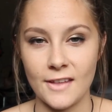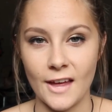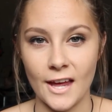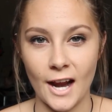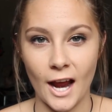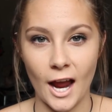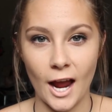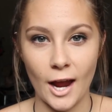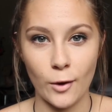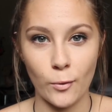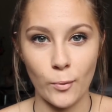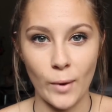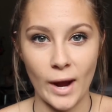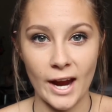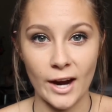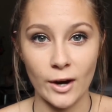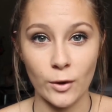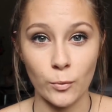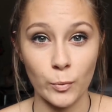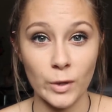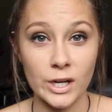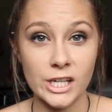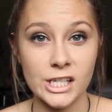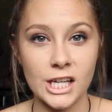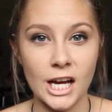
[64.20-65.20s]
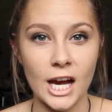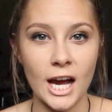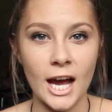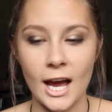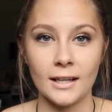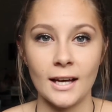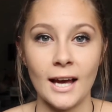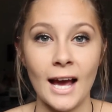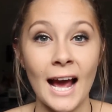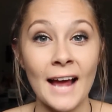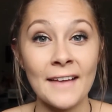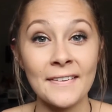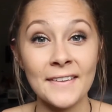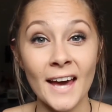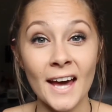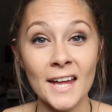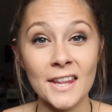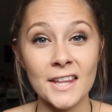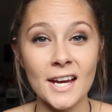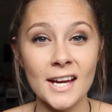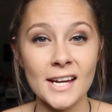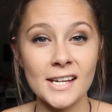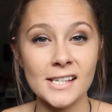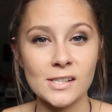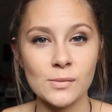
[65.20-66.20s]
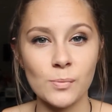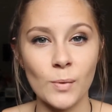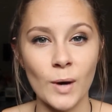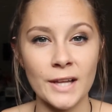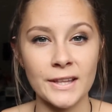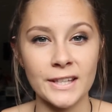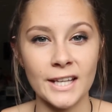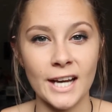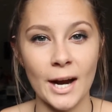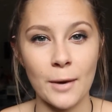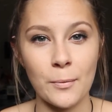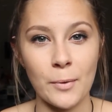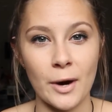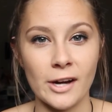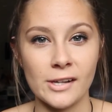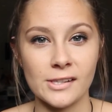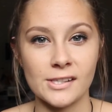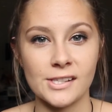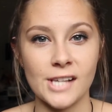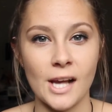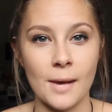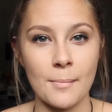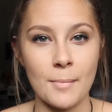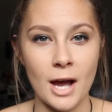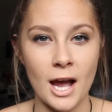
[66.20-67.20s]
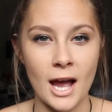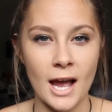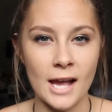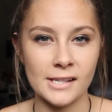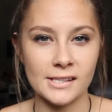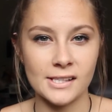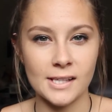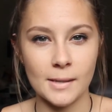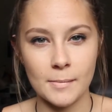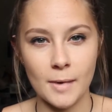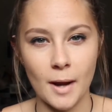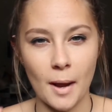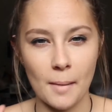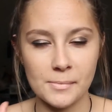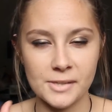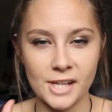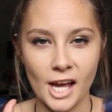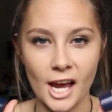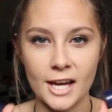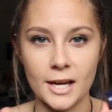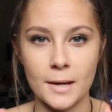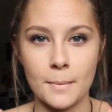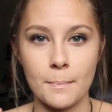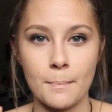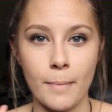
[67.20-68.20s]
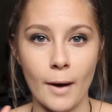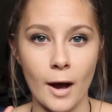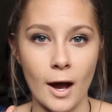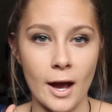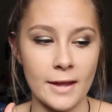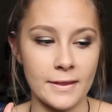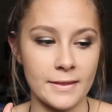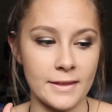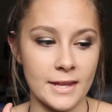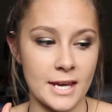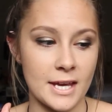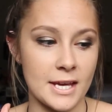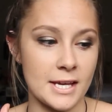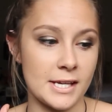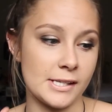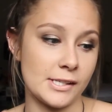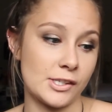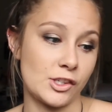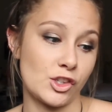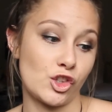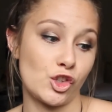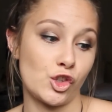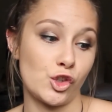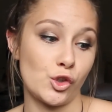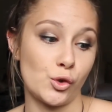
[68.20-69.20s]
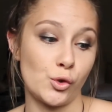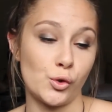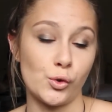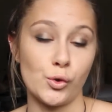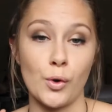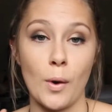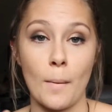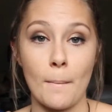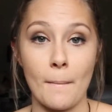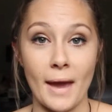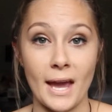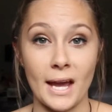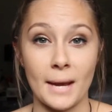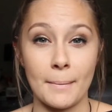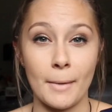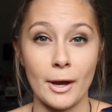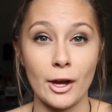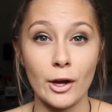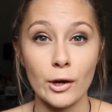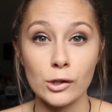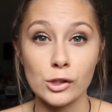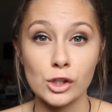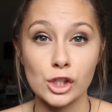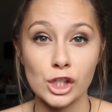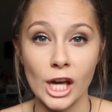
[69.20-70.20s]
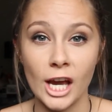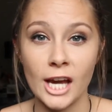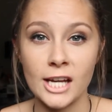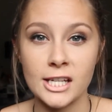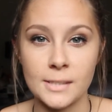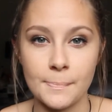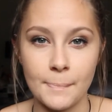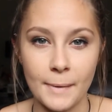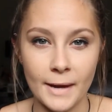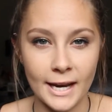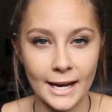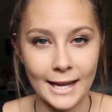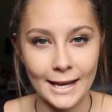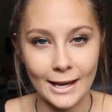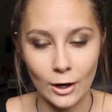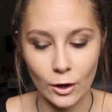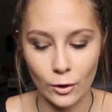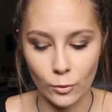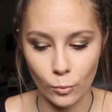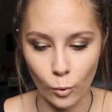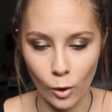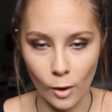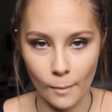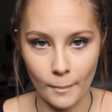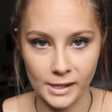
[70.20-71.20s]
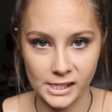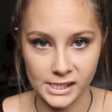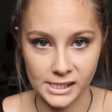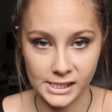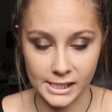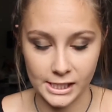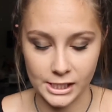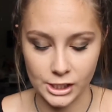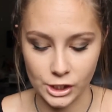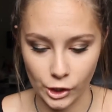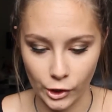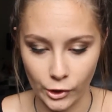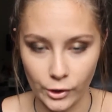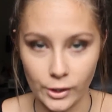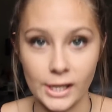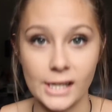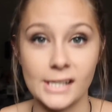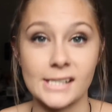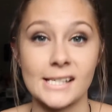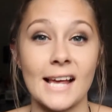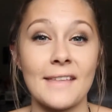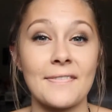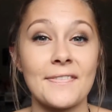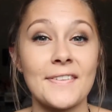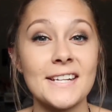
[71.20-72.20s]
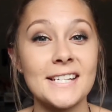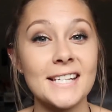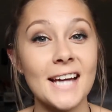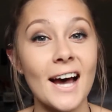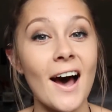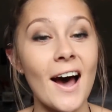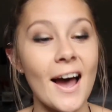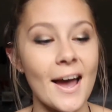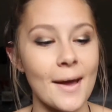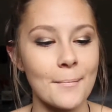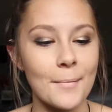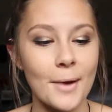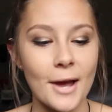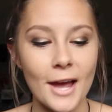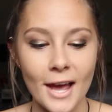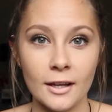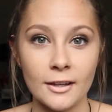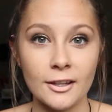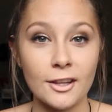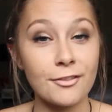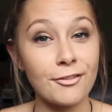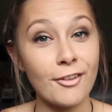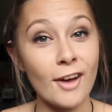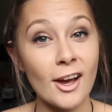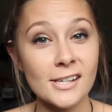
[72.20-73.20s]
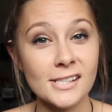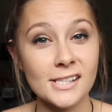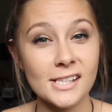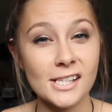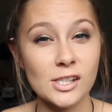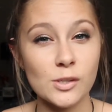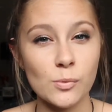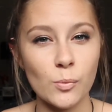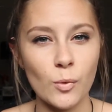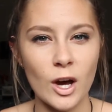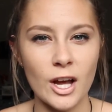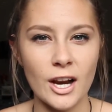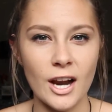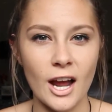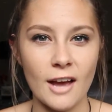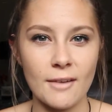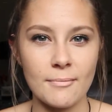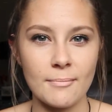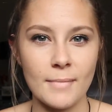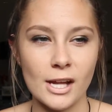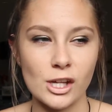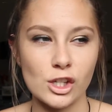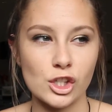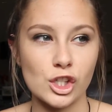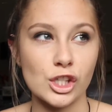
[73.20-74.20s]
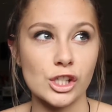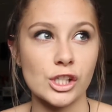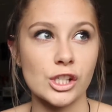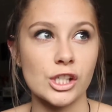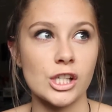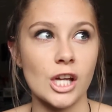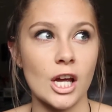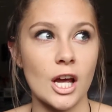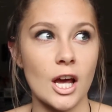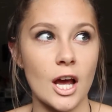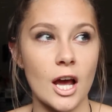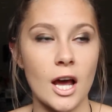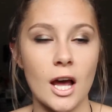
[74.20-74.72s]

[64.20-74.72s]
that I wear in winter, and the other is one that I wear in summer, and sometimes I combine these to make my own shade depending on what my skin tone is at the time. The first is one I mentioned